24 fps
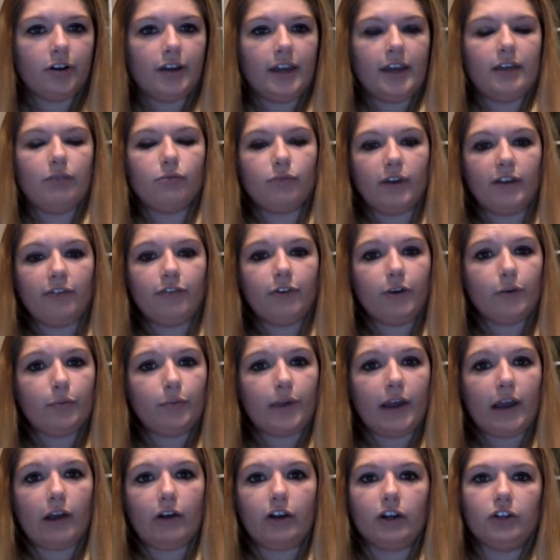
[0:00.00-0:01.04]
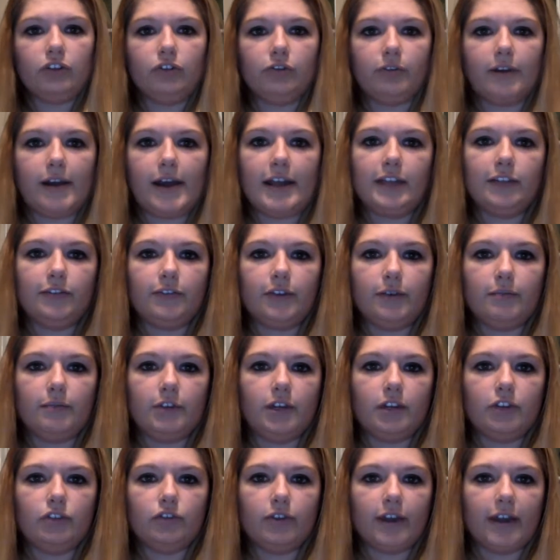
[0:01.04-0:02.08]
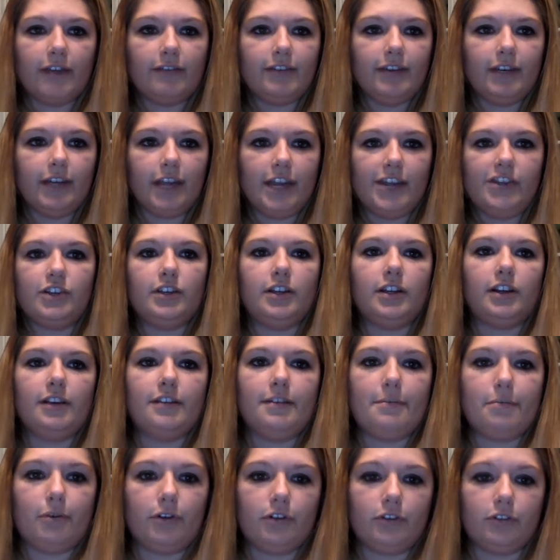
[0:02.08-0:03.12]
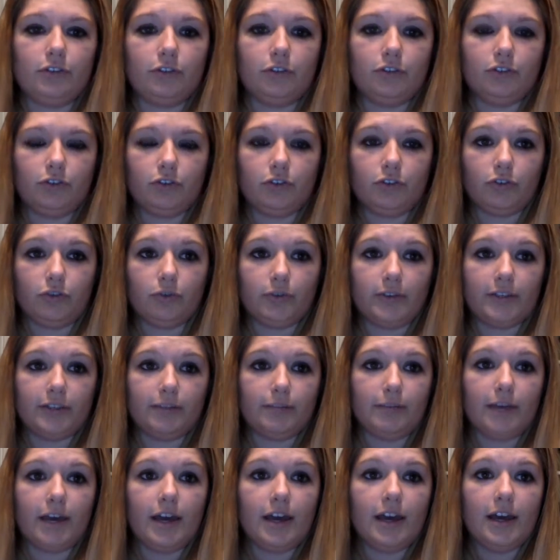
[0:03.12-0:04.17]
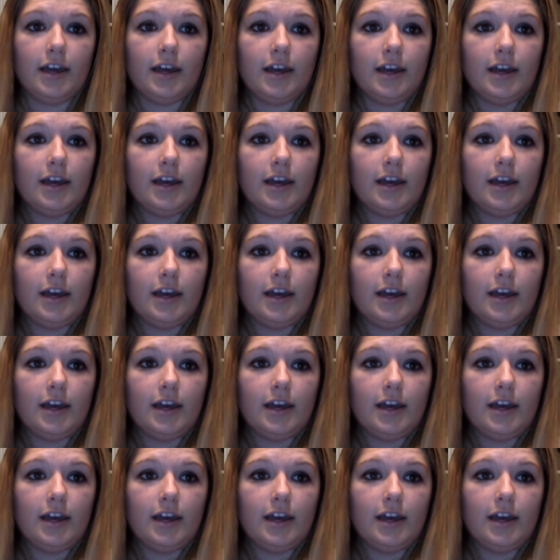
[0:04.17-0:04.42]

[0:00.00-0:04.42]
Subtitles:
and referent power derives from the driving agent of the person's charisma